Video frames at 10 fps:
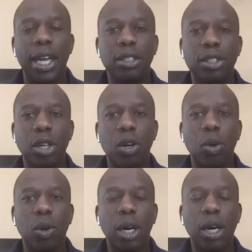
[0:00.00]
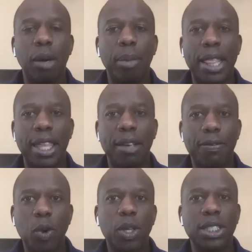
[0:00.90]
And so I think
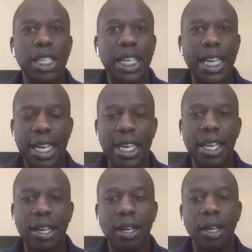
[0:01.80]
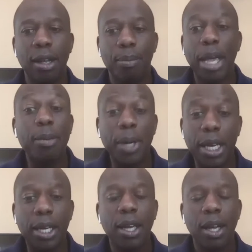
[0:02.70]
focusing in
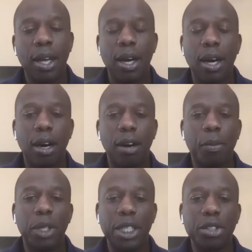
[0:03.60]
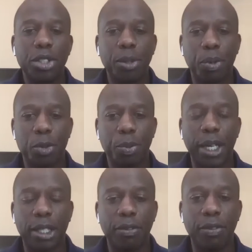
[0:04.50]
maybe from a leadership
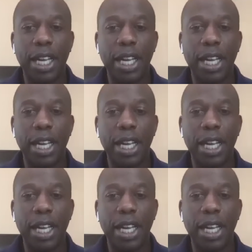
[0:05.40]
perspective,